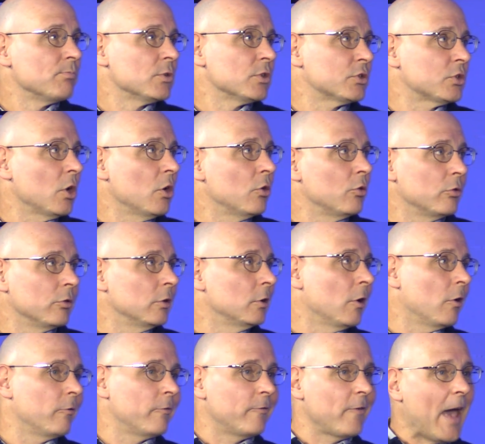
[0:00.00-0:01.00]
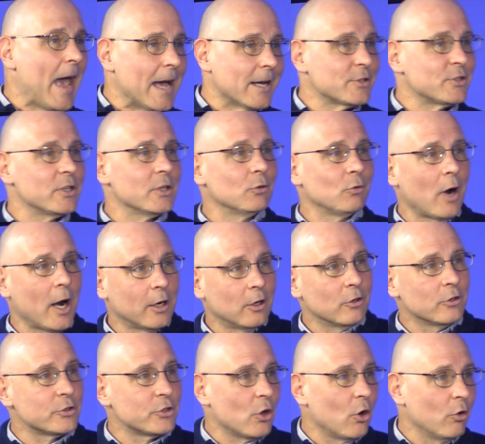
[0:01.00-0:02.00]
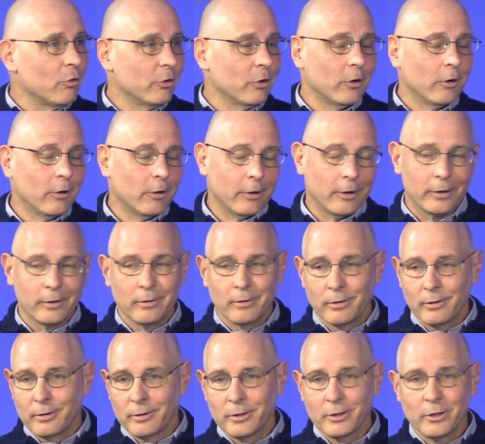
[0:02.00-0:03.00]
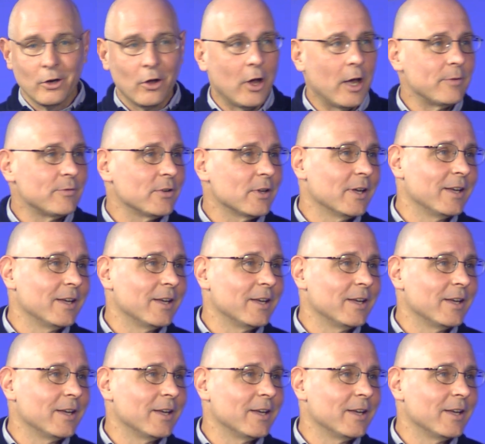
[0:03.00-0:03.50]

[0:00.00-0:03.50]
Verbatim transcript: So, you know, faxing records over and, you know, I've.